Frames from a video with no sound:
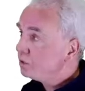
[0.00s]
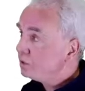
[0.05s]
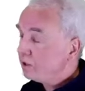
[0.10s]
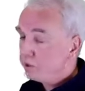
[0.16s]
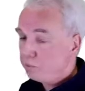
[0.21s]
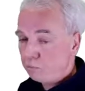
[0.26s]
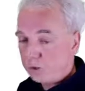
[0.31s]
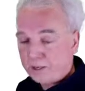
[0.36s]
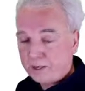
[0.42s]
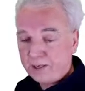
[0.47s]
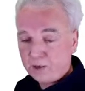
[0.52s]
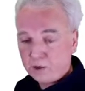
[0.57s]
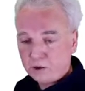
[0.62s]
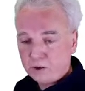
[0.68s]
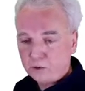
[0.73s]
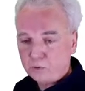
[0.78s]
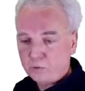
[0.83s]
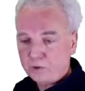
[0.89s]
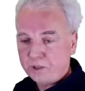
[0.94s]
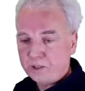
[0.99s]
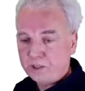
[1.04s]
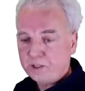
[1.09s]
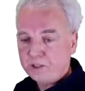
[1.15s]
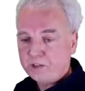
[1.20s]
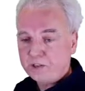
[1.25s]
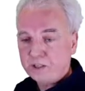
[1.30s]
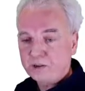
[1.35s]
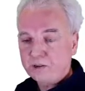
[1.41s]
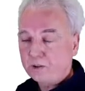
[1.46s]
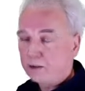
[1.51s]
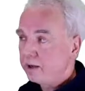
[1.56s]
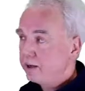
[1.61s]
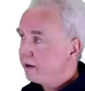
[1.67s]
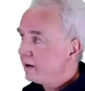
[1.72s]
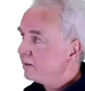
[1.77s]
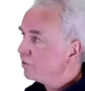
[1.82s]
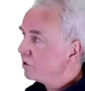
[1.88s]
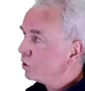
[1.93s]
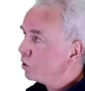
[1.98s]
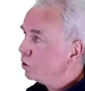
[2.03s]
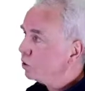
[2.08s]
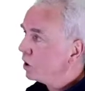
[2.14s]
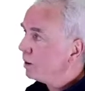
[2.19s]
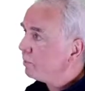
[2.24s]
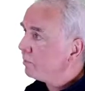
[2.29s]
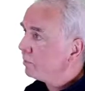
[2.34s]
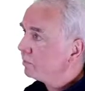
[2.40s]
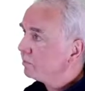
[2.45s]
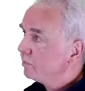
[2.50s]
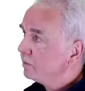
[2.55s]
apply the other trick is that uh, having a lookup,